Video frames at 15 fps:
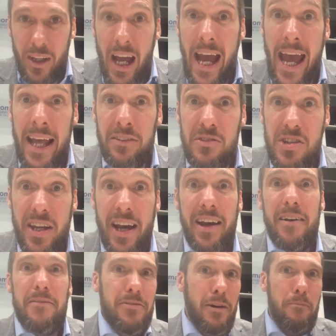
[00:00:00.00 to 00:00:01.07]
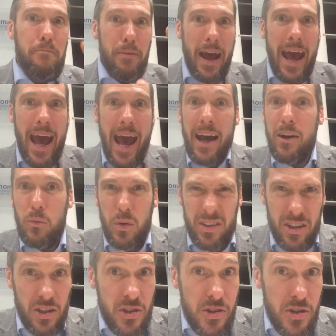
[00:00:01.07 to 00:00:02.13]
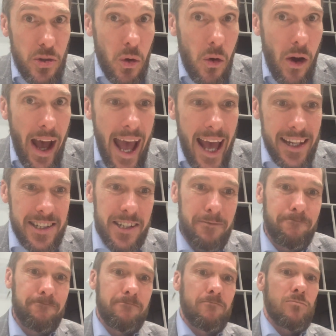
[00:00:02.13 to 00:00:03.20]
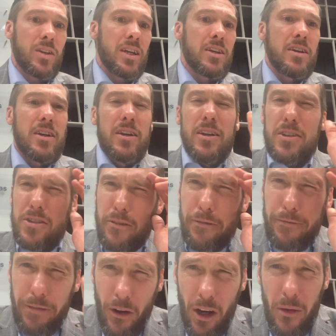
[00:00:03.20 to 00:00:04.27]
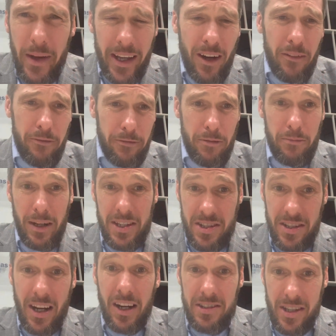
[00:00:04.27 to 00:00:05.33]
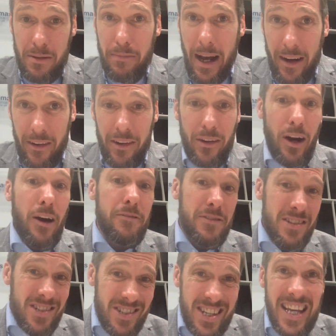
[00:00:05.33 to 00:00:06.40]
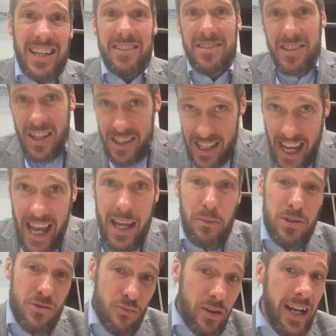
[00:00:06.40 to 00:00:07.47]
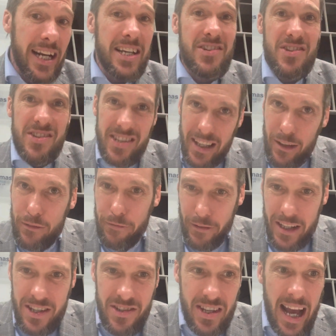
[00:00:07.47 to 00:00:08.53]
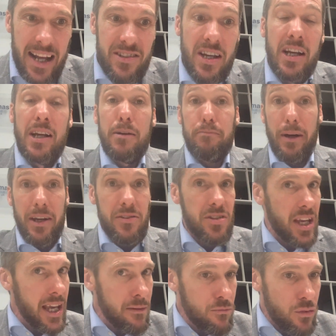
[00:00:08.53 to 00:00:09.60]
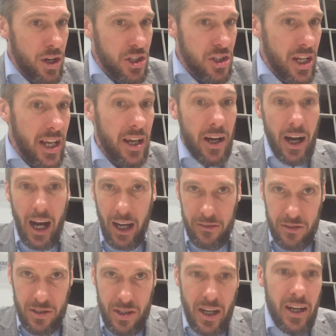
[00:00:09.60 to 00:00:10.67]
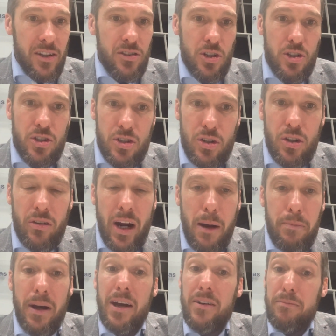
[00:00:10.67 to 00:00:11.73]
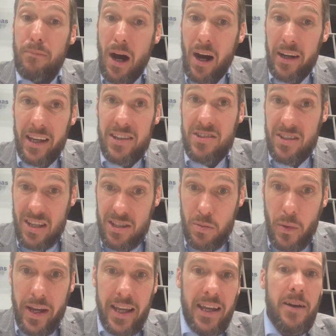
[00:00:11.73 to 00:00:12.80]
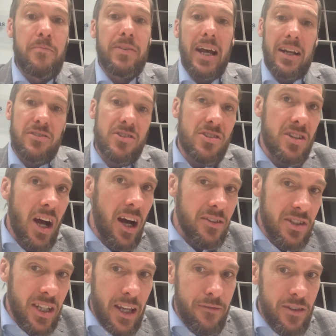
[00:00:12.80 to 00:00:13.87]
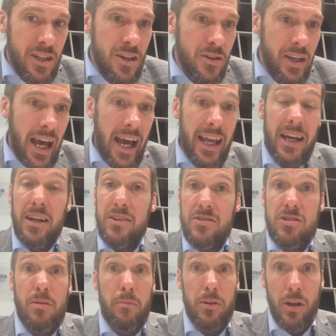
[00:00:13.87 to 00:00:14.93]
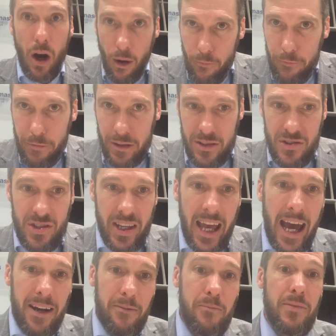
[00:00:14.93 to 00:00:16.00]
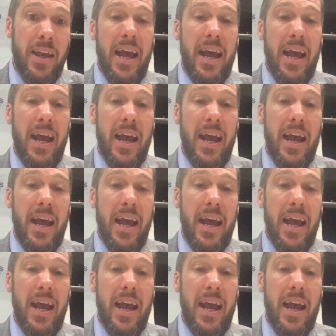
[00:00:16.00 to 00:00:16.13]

Enter the bear with the sore head. So following on from my starting paragraph, the scene today was really skillfully set by Team Rishi Hunt to shore up markets this week and start to give the UK some confidence again.